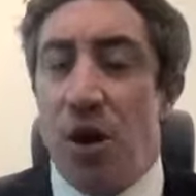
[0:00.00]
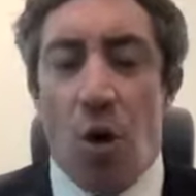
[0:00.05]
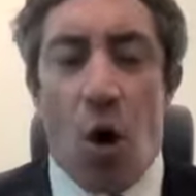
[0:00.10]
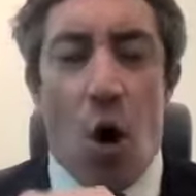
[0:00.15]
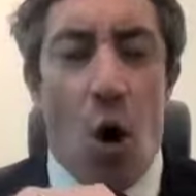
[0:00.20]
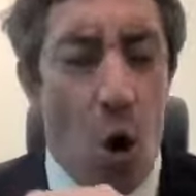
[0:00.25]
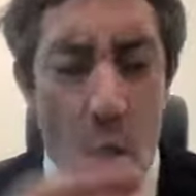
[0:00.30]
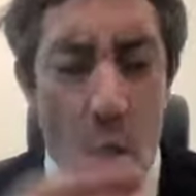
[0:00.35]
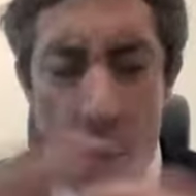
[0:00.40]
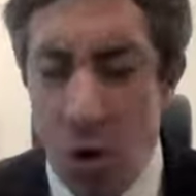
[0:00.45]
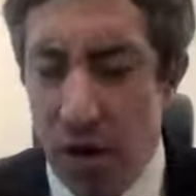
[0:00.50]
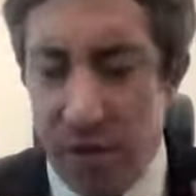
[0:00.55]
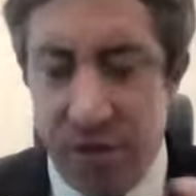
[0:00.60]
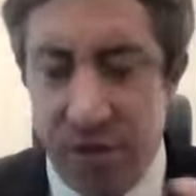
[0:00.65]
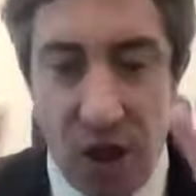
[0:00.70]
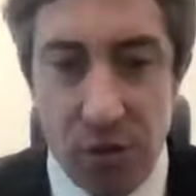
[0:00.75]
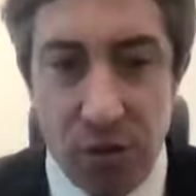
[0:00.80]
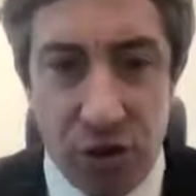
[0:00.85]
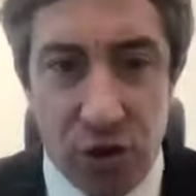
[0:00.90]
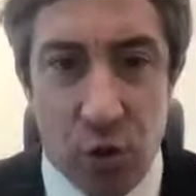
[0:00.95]
all of
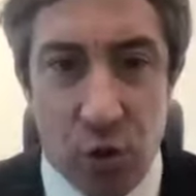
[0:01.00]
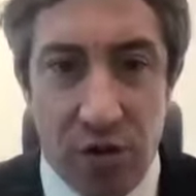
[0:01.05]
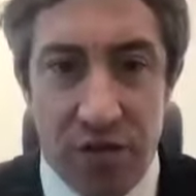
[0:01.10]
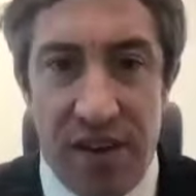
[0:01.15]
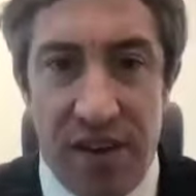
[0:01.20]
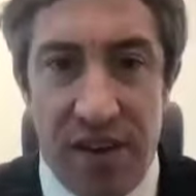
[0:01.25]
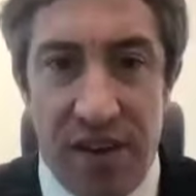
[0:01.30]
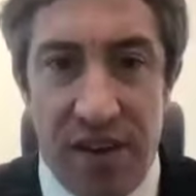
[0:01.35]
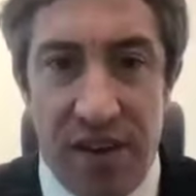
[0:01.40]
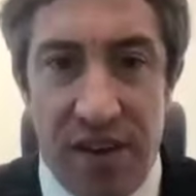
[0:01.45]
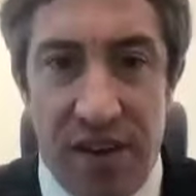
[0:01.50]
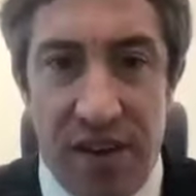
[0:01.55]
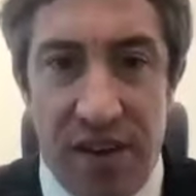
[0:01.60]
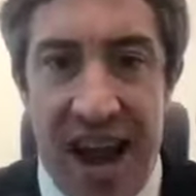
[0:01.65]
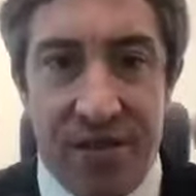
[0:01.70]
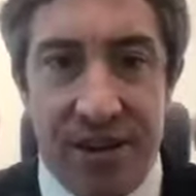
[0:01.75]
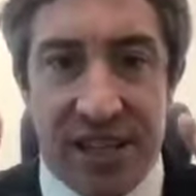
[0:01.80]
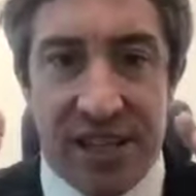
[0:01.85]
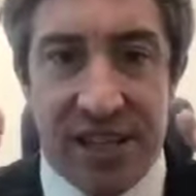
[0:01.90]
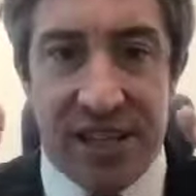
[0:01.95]
those sort of
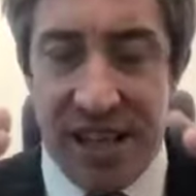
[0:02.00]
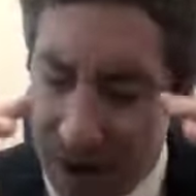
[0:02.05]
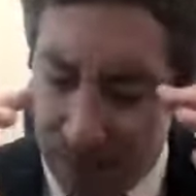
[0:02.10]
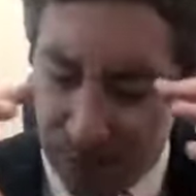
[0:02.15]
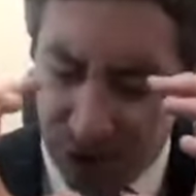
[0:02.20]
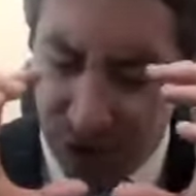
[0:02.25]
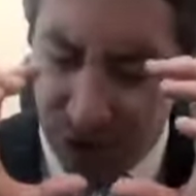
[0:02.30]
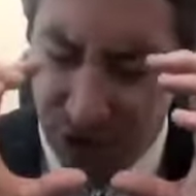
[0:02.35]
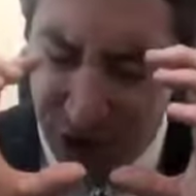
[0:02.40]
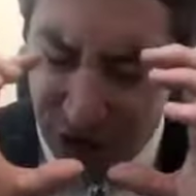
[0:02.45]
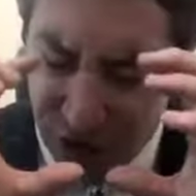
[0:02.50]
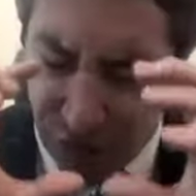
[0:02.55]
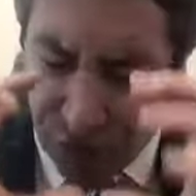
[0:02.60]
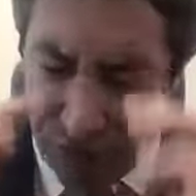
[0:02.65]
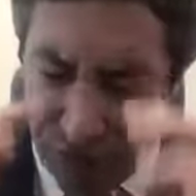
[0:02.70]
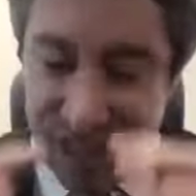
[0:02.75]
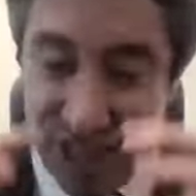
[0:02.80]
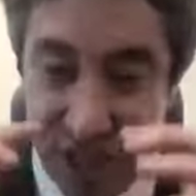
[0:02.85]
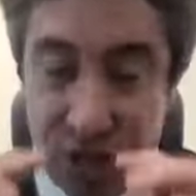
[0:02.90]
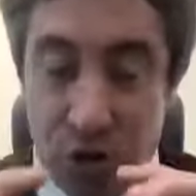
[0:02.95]
areas that are absolutely
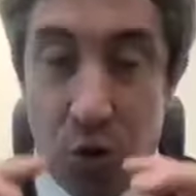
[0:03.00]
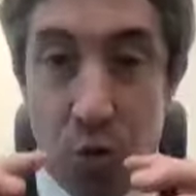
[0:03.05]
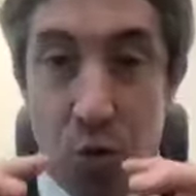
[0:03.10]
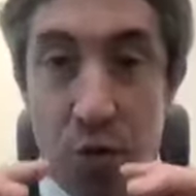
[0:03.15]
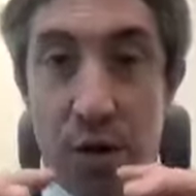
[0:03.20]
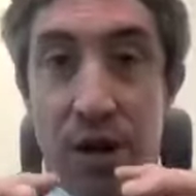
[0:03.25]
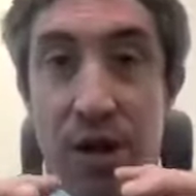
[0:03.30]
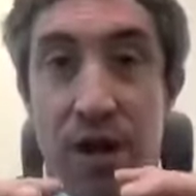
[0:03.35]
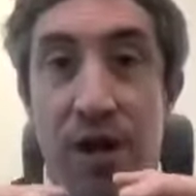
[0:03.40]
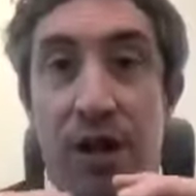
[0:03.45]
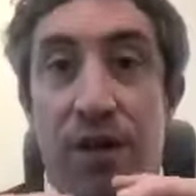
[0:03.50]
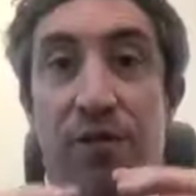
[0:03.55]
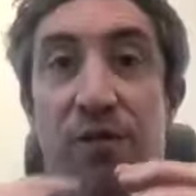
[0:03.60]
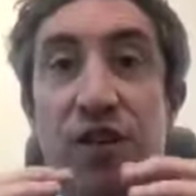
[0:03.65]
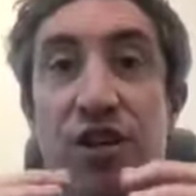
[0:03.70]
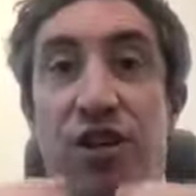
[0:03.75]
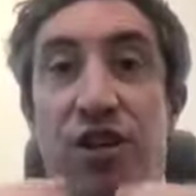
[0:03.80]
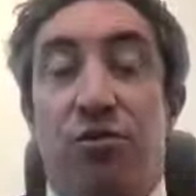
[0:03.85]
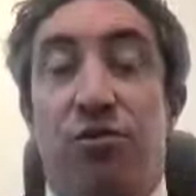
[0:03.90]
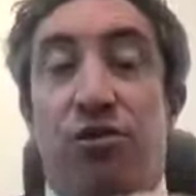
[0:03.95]
critical for
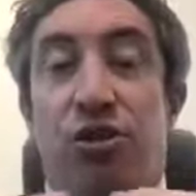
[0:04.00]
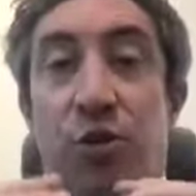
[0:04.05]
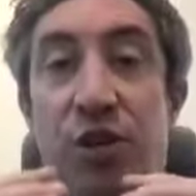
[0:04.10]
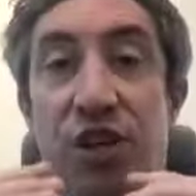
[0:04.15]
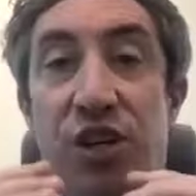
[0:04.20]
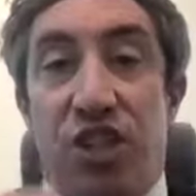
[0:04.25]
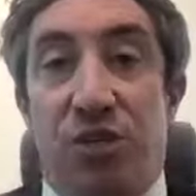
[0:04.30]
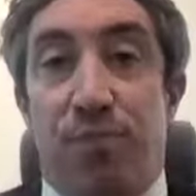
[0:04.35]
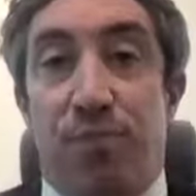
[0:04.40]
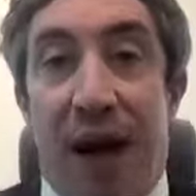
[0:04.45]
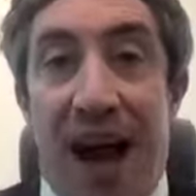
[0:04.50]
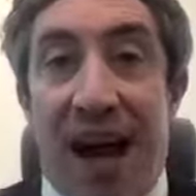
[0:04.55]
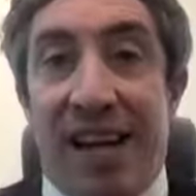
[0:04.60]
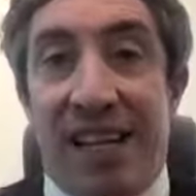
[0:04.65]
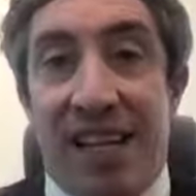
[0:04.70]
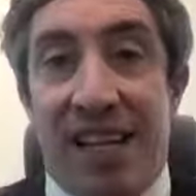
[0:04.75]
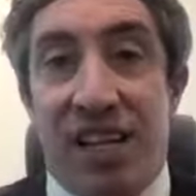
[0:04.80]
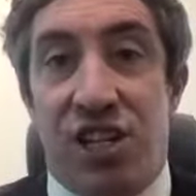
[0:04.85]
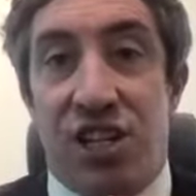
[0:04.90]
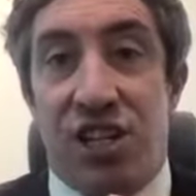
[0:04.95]
you to expand
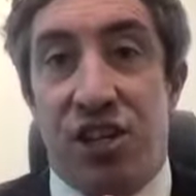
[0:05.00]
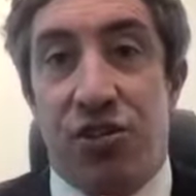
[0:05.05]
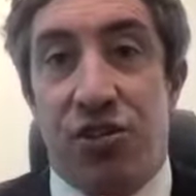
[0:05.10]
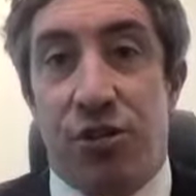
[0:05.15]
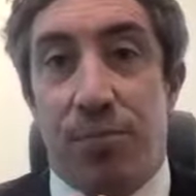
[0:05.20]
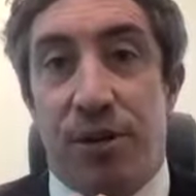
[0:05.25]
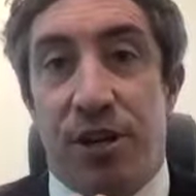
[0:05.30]
into Europe.